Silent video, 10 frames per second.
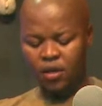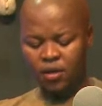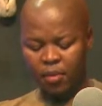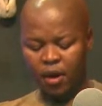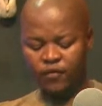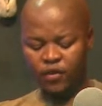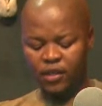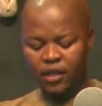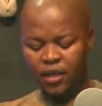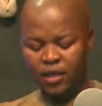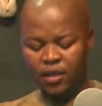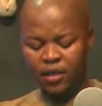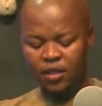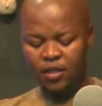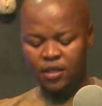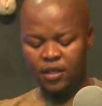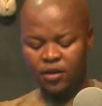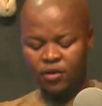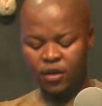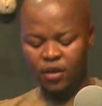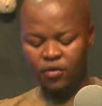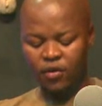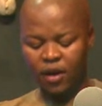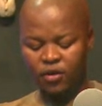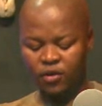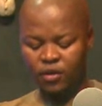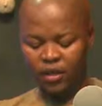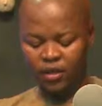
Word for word: Bavu is saying he has seen a, a rhino on